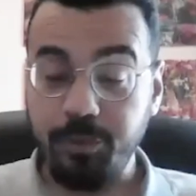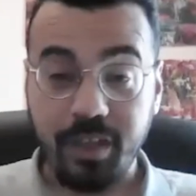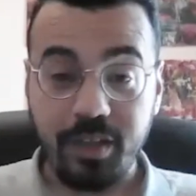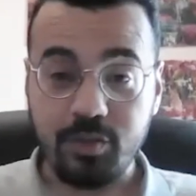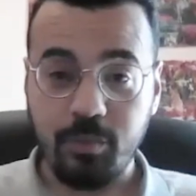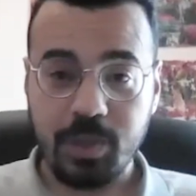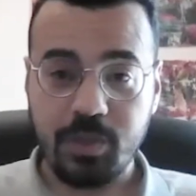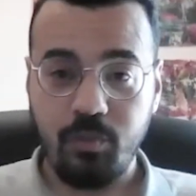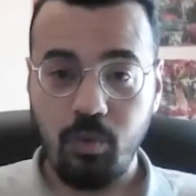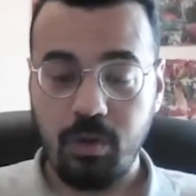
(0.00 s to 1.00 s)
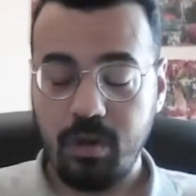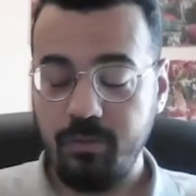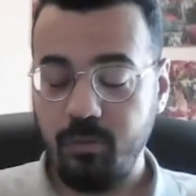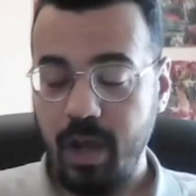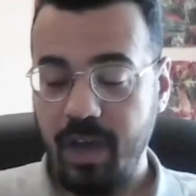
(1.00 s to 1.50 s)
of all, thank you so much
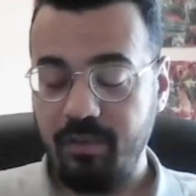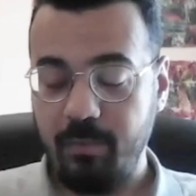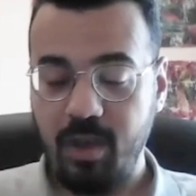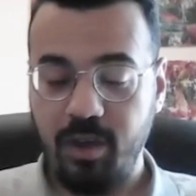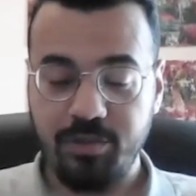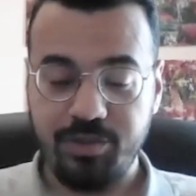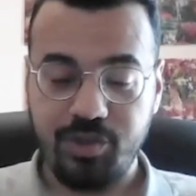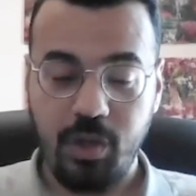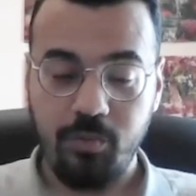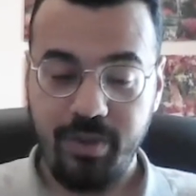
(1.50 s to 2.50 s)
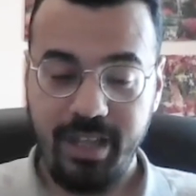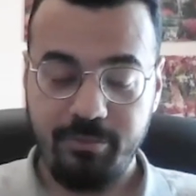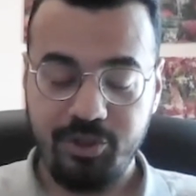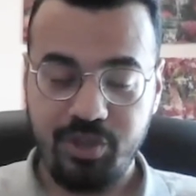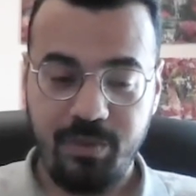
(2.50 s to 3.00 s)
for having me on your show. Really
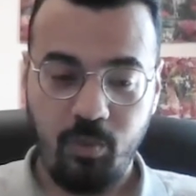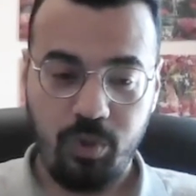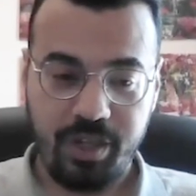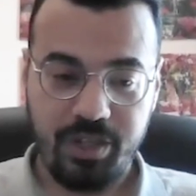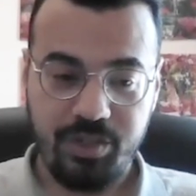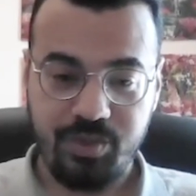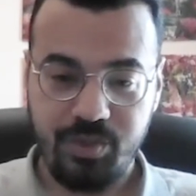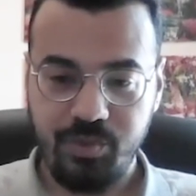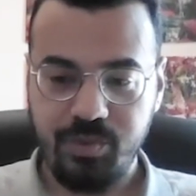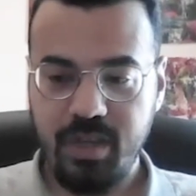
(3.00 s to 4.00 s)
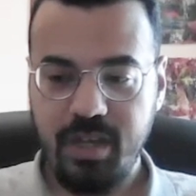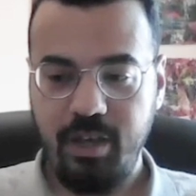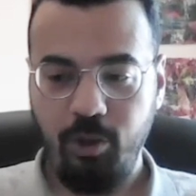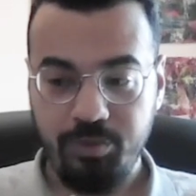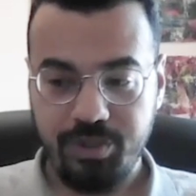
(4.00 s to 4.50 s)
appreciate the work you do.
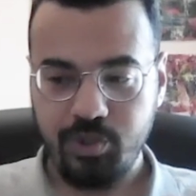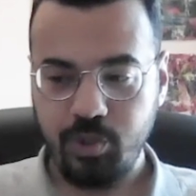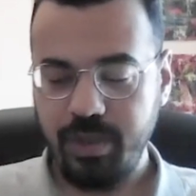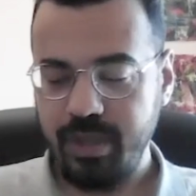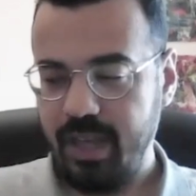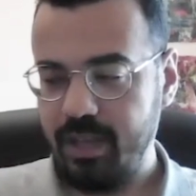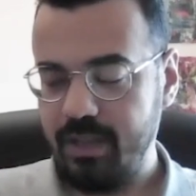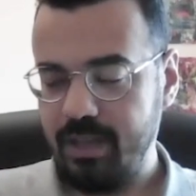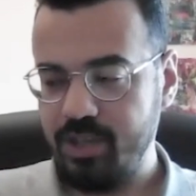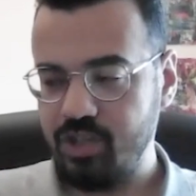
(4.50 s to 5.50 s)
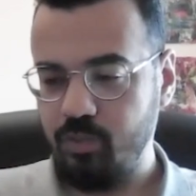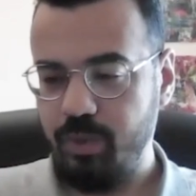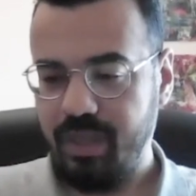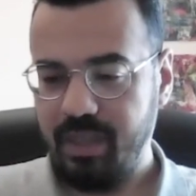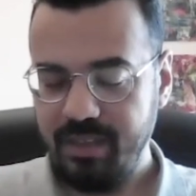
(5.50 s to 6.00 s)
I always enjoy engaging
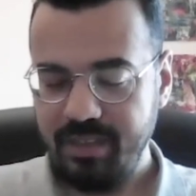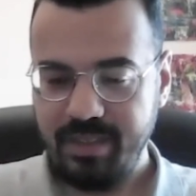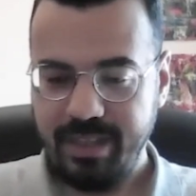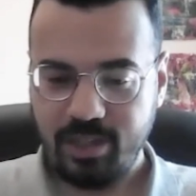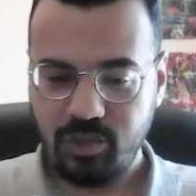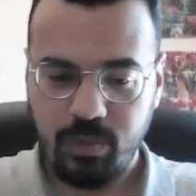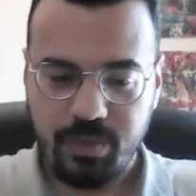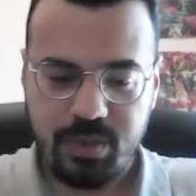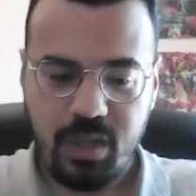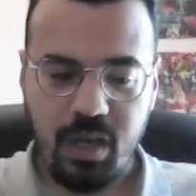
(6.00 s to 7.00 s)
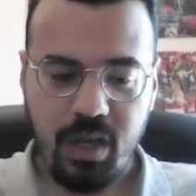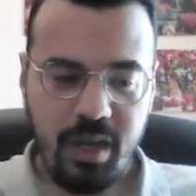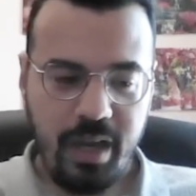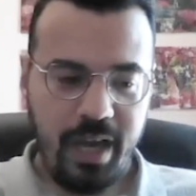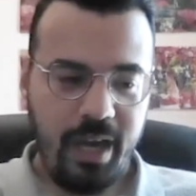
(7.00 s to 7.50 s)
with Indian intellectuals.
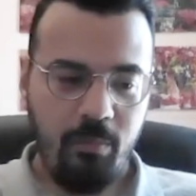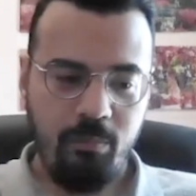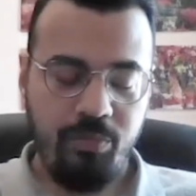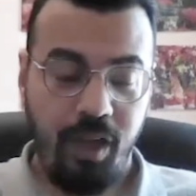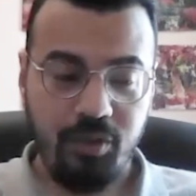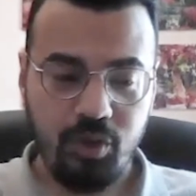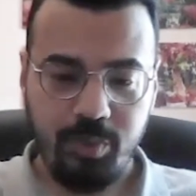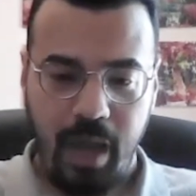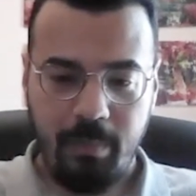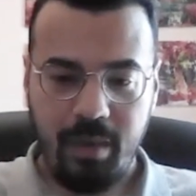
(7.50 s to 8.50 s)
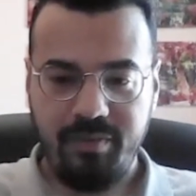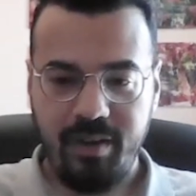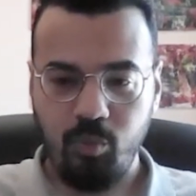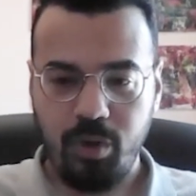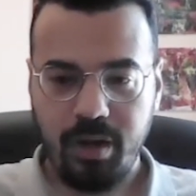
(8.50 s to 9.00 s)
The Indo-Abrahamic
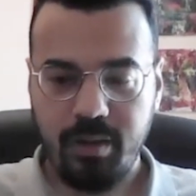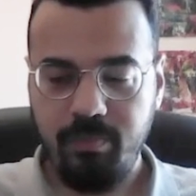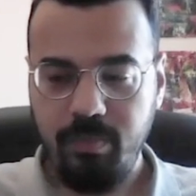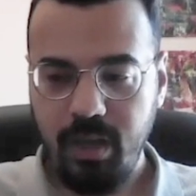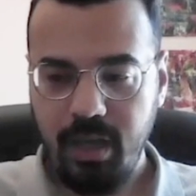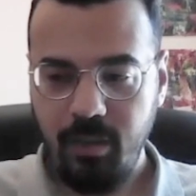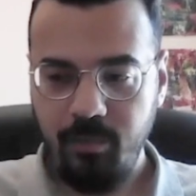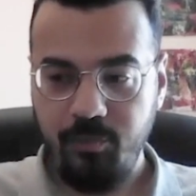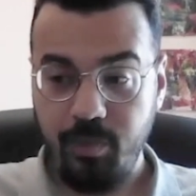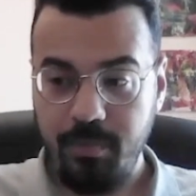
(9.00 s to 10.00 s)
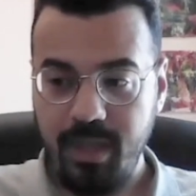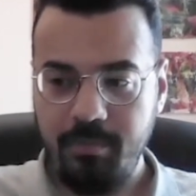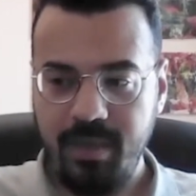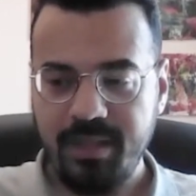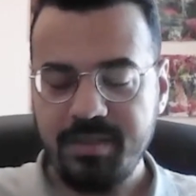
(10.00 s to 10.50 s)
framework, for
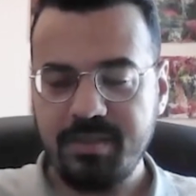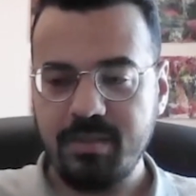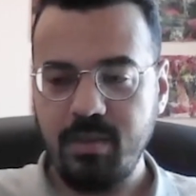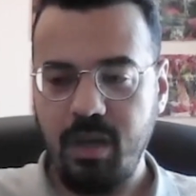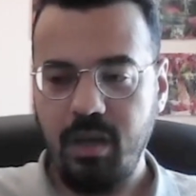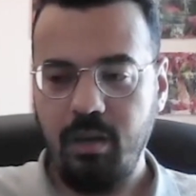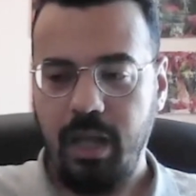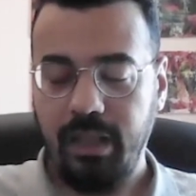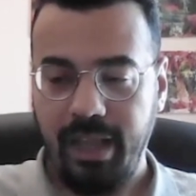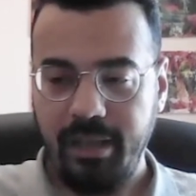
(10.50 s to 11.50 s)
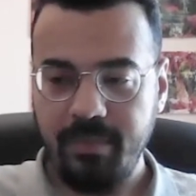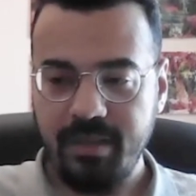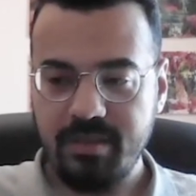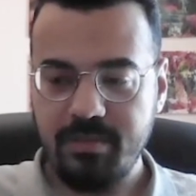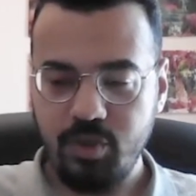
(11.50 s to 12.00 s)
me, means
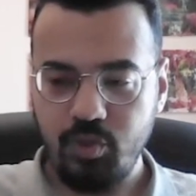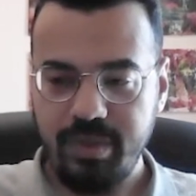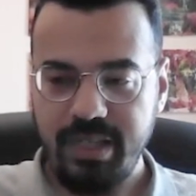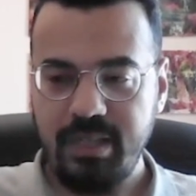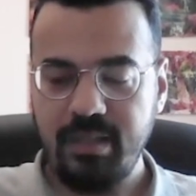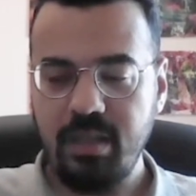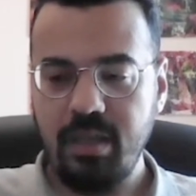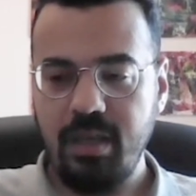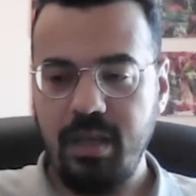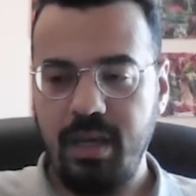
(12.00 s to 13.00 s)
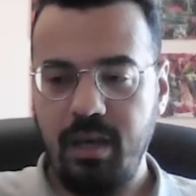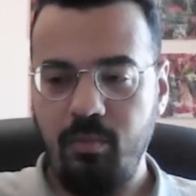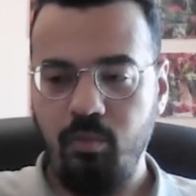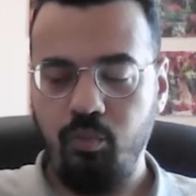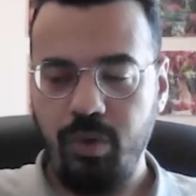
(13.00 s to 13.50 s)
alignment between
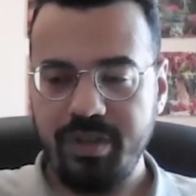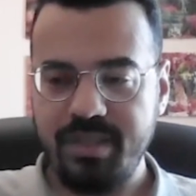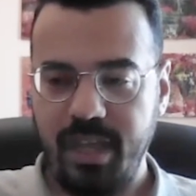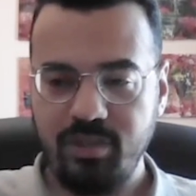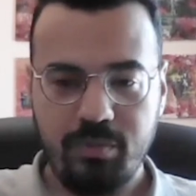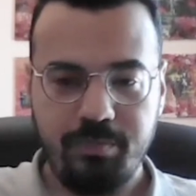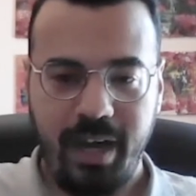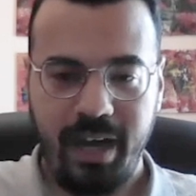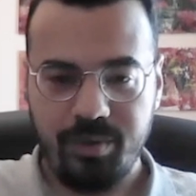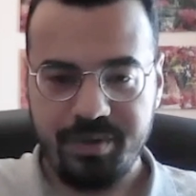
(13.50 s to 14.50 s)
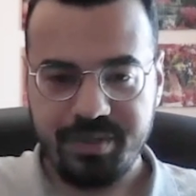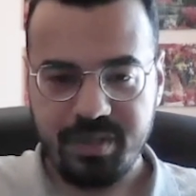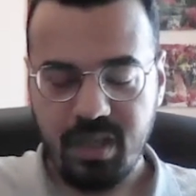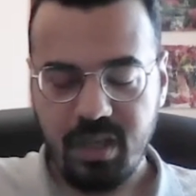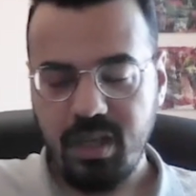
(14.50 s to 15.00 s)
West Asian powers,